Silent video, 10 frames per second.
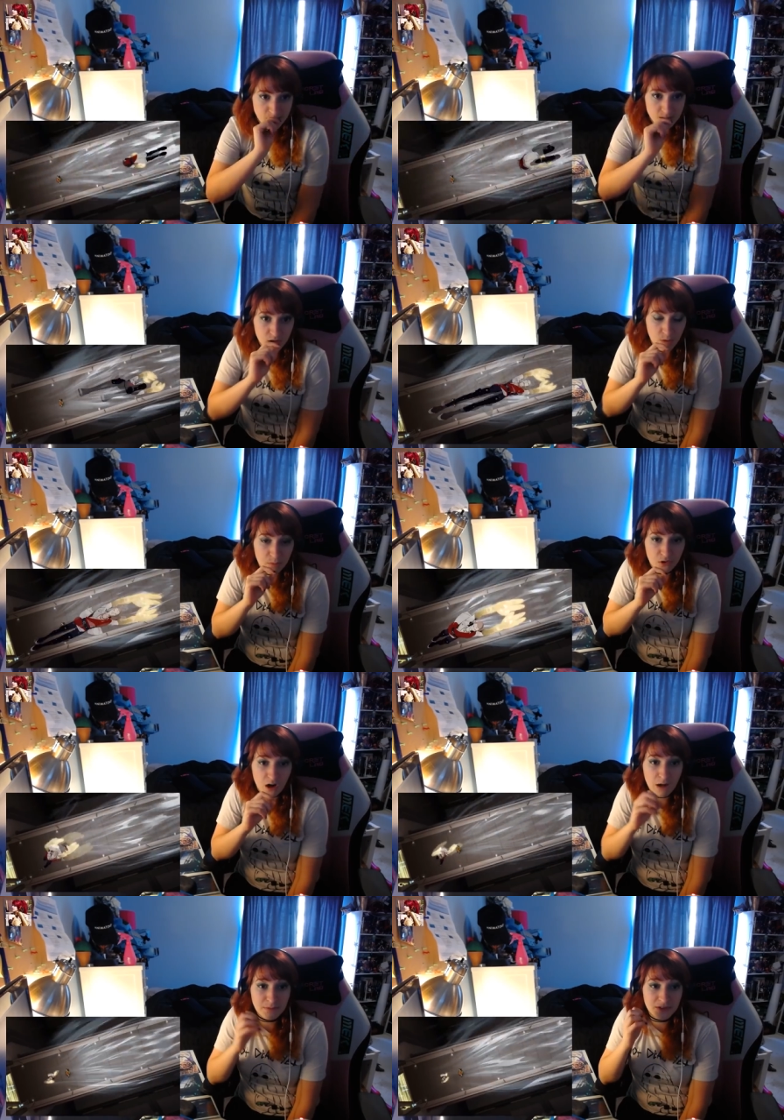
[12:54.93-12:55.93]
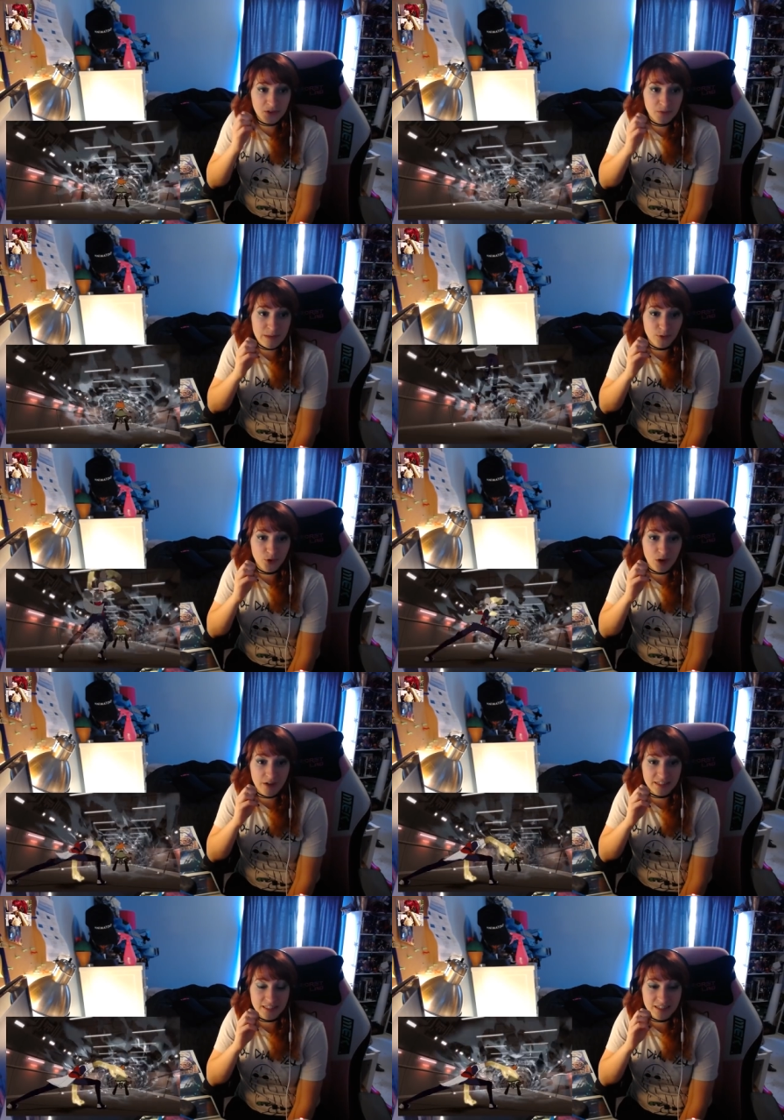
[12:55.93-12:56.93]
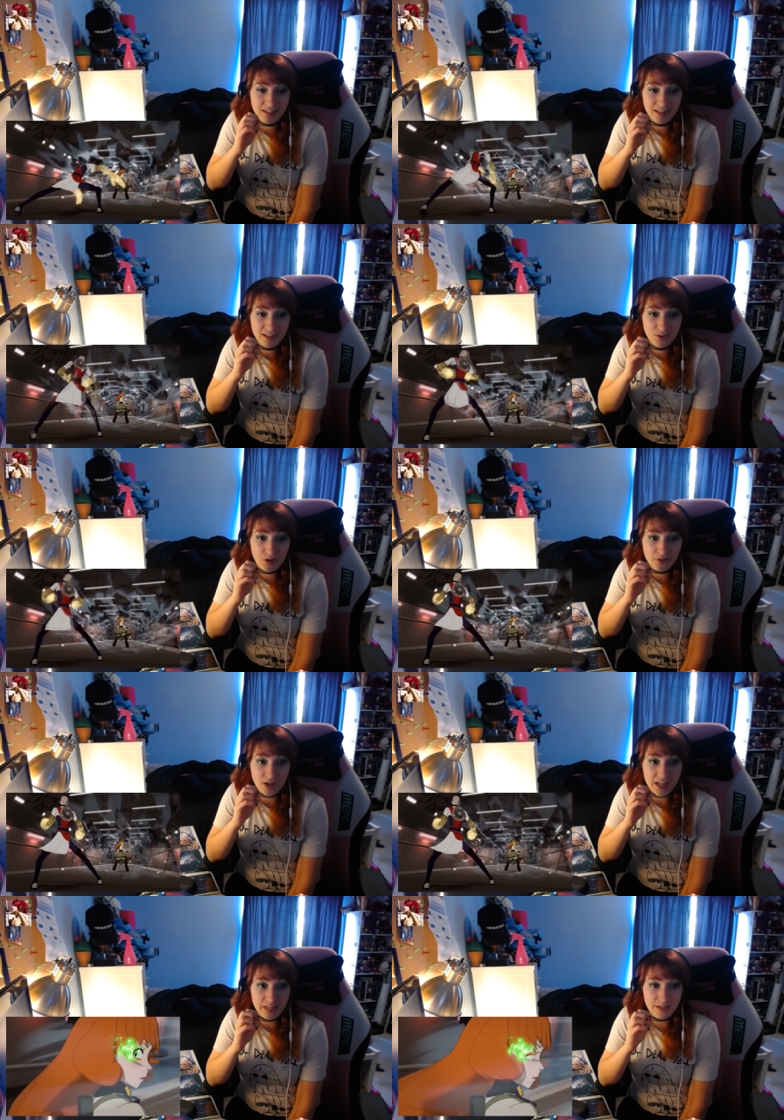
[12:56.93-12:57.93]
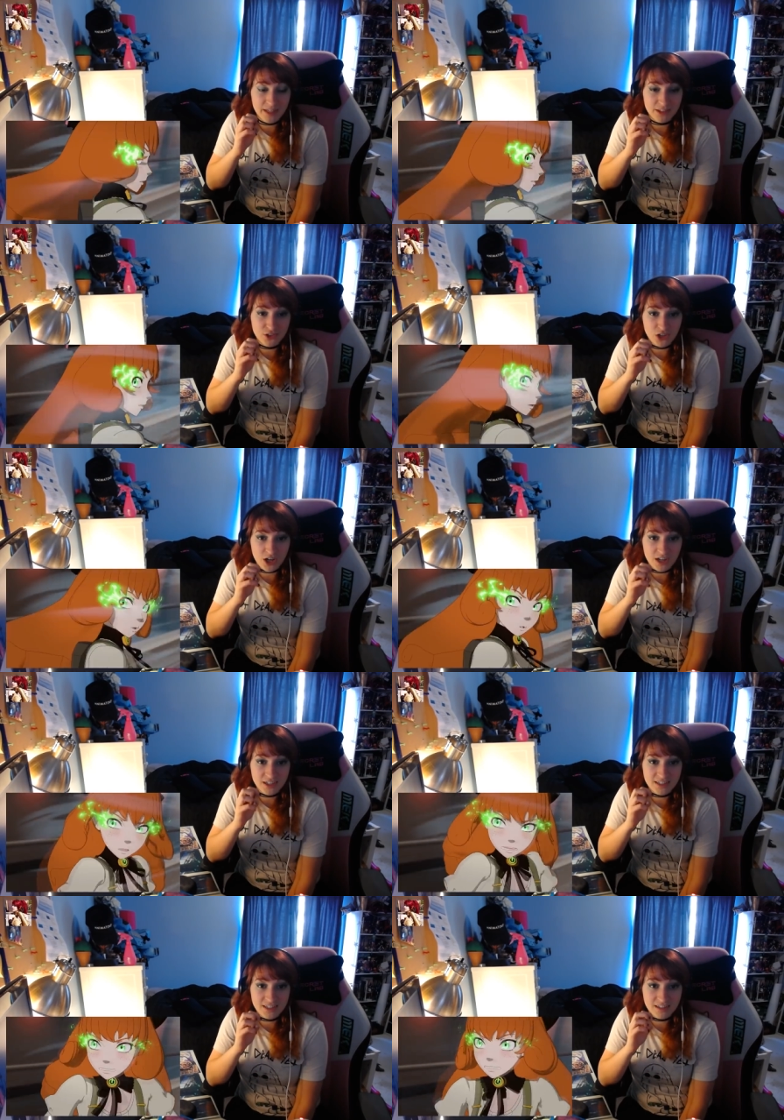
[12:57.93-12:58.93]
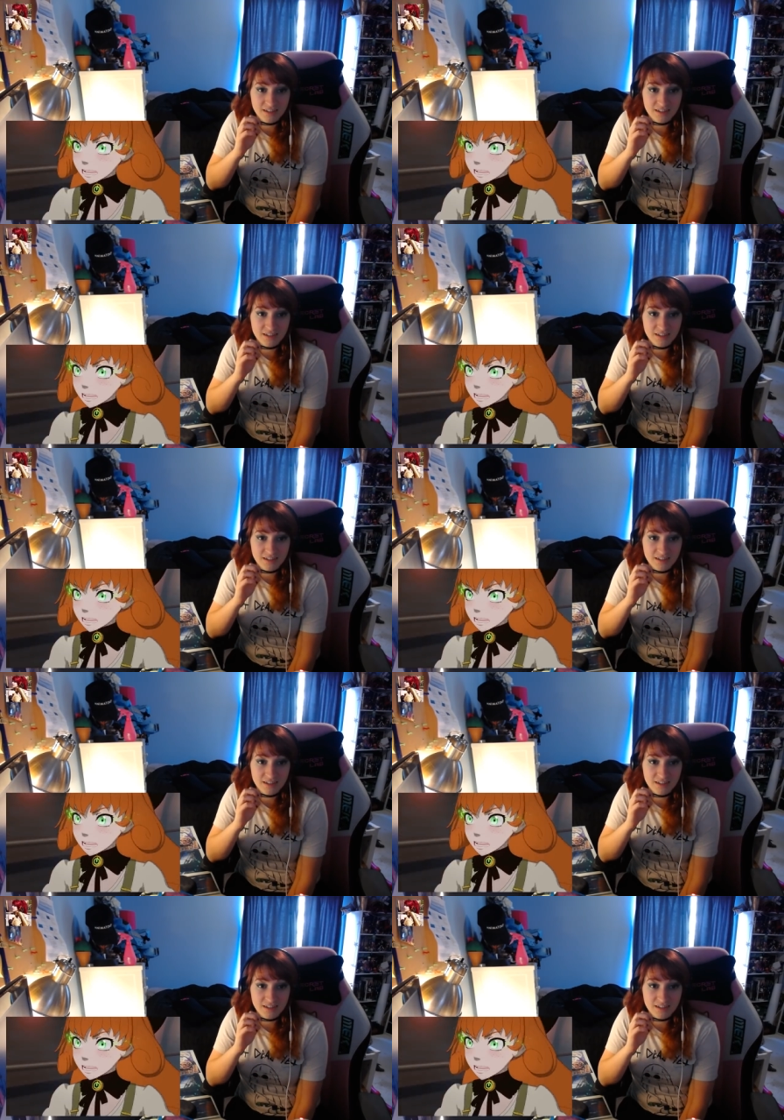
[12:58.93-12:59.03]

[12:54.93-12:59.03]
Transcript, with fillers: Yo, props to who people who haven't, whoever animated this shot, because